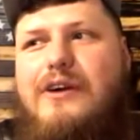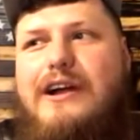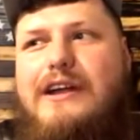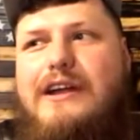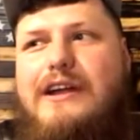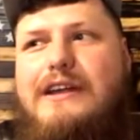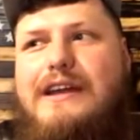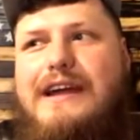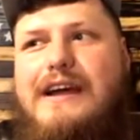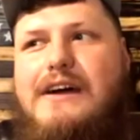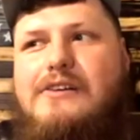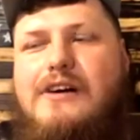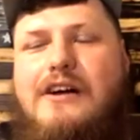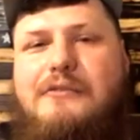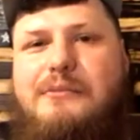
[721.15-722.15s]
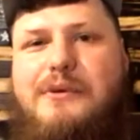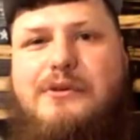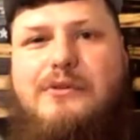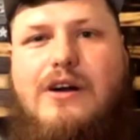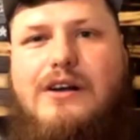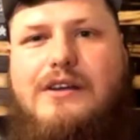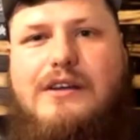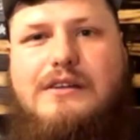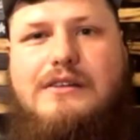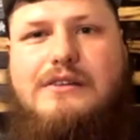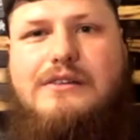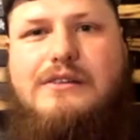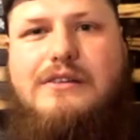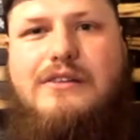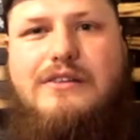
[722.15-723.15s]
right now. I've been rocking
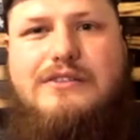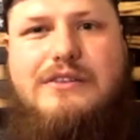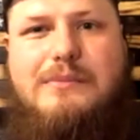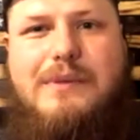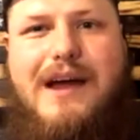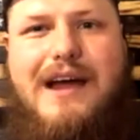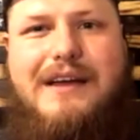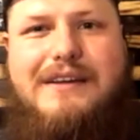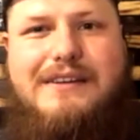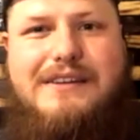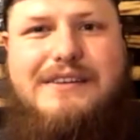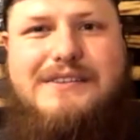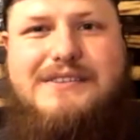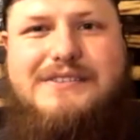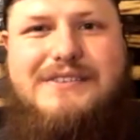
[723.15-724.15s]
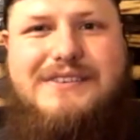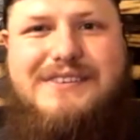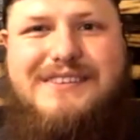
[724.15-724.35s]
the Tobacconist